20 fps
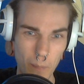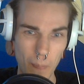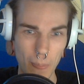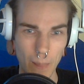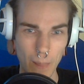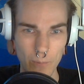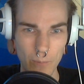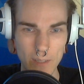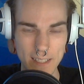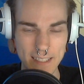
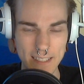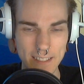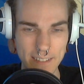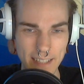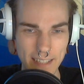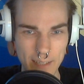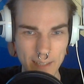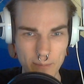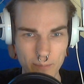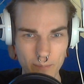What is your
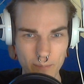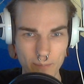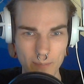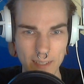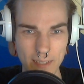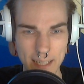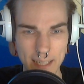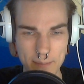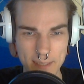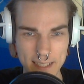name? My
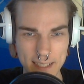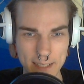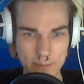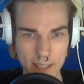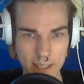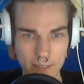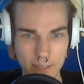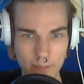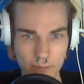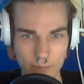name is
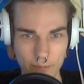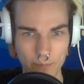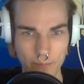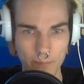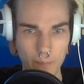Sven.